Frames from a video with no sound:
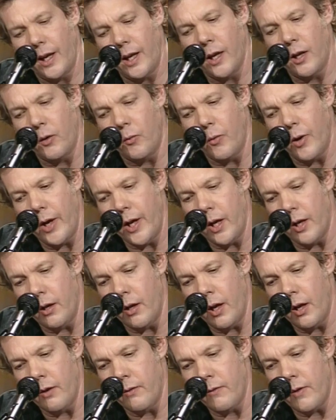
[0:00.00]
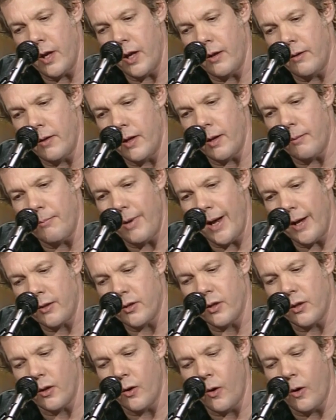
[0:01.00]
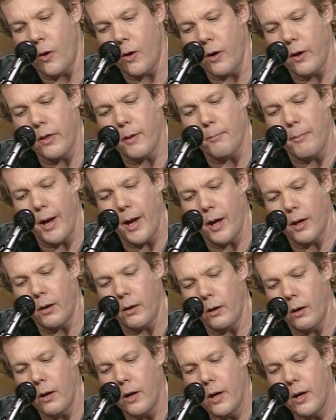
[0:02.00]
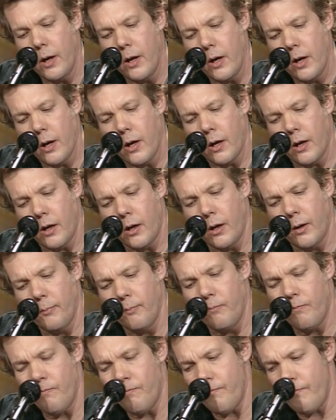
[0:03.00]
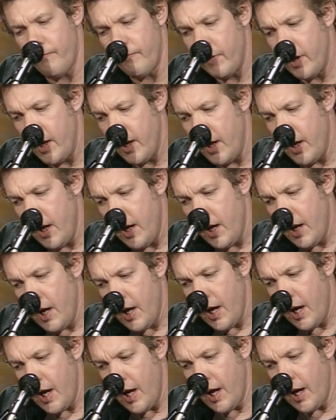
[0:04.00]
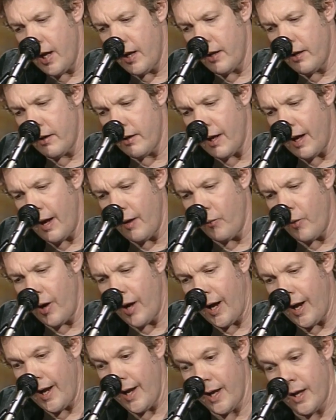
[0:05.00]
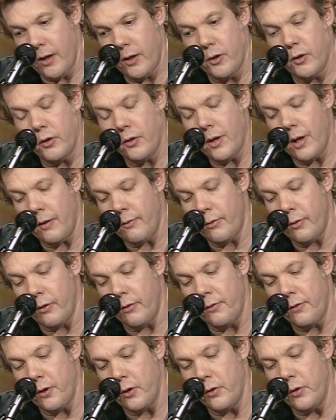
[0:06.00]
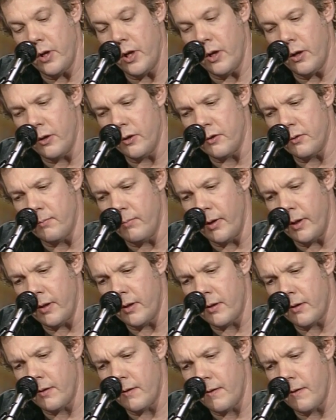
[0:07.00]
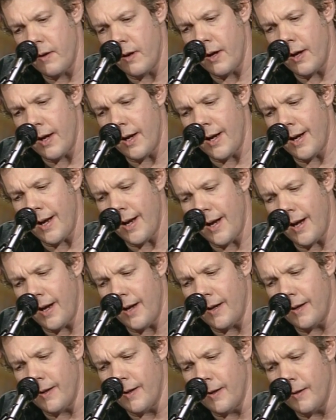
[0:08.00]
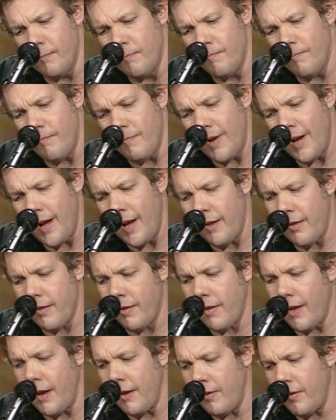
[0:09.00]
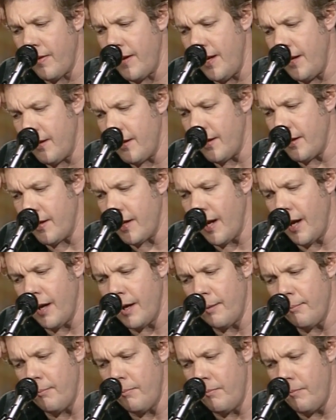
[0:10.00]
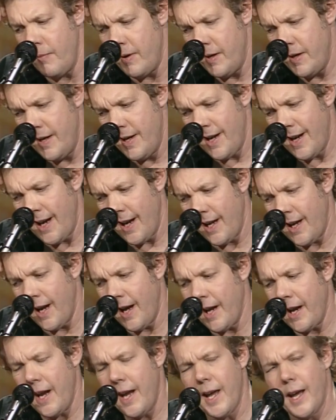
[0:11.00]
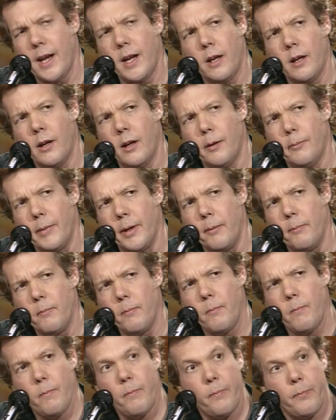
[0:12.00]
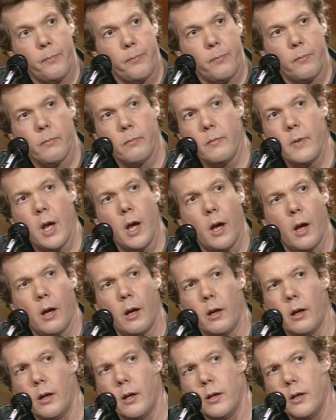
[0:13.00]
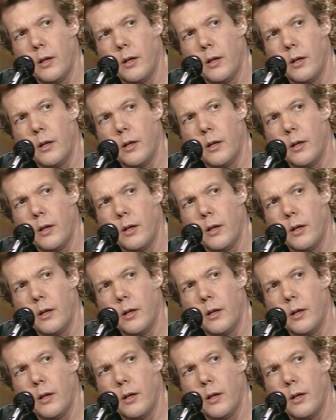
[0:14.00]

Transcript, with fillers: of get away and, and, and get back to the heart of the matter. Um, and I, I, had to do that for a few years, but um, I, th I think it kind of, I kind of had it coming. Mm. Yeah.